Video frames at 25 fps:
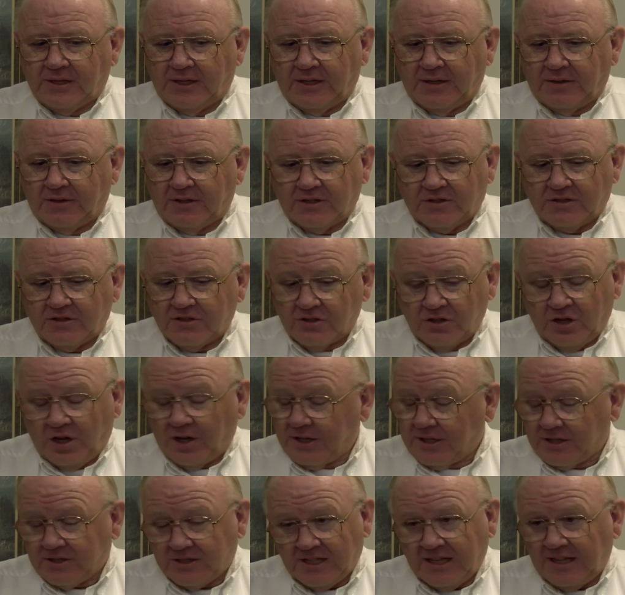and this is
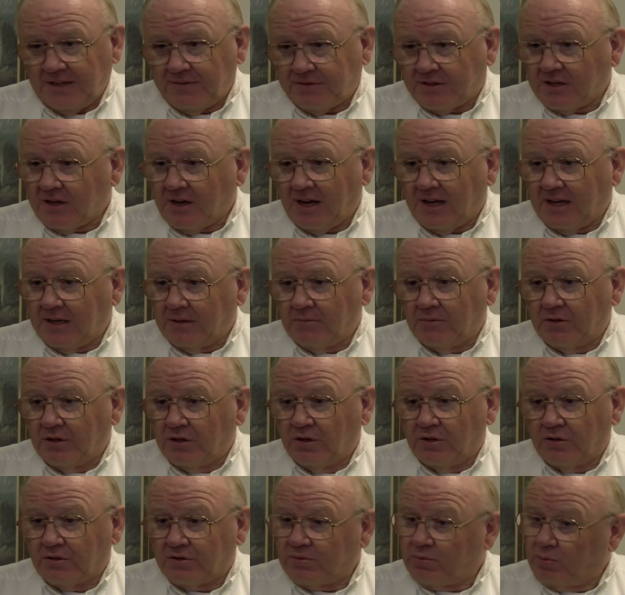not a safe time to
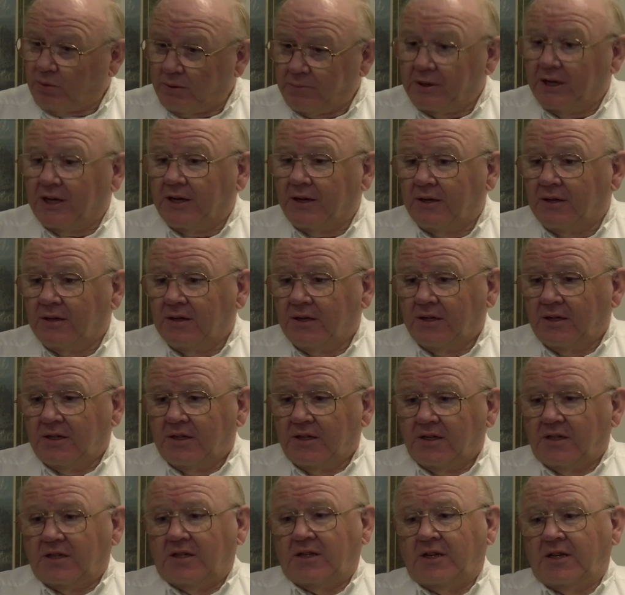go swimming
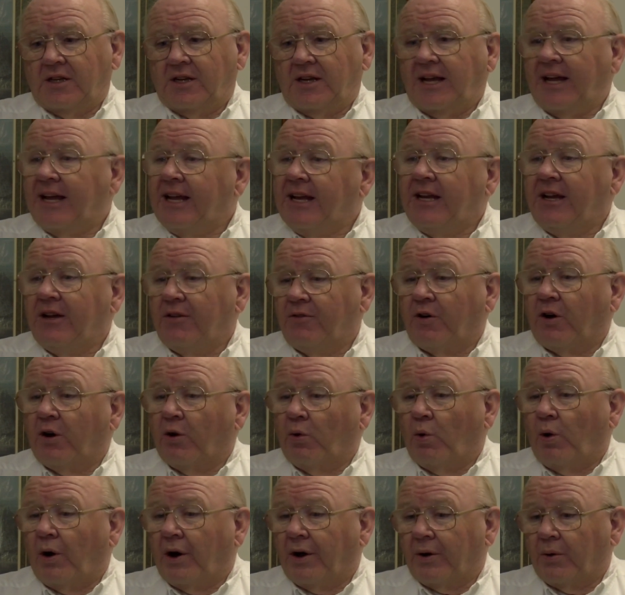in any of our
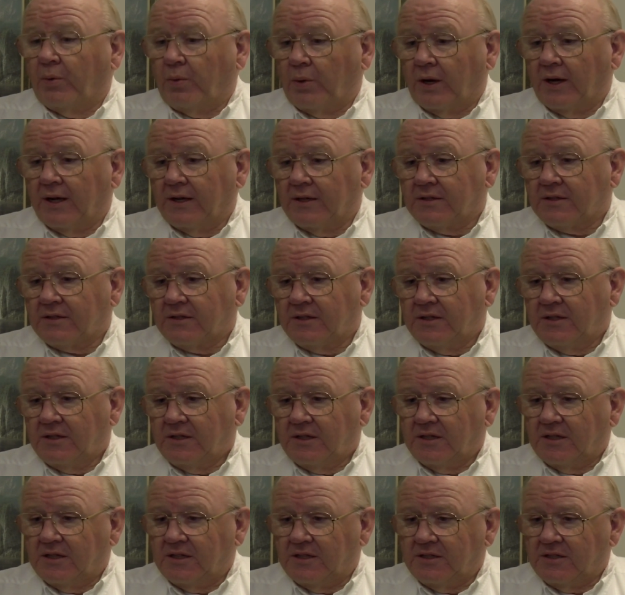waterways
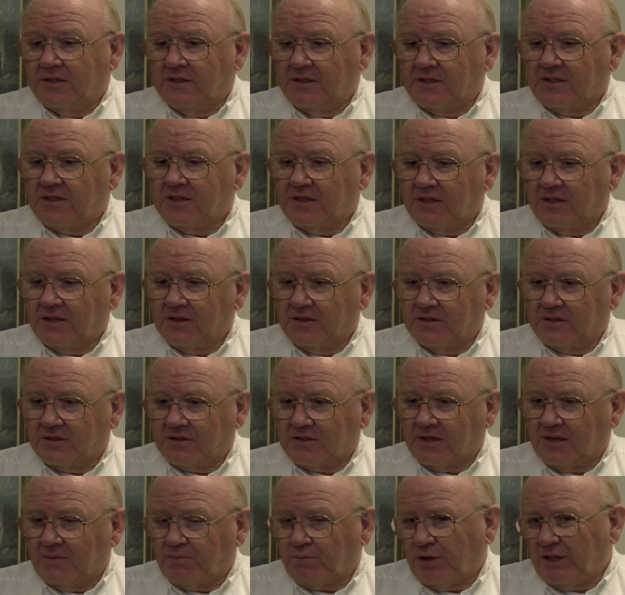uh, until this time.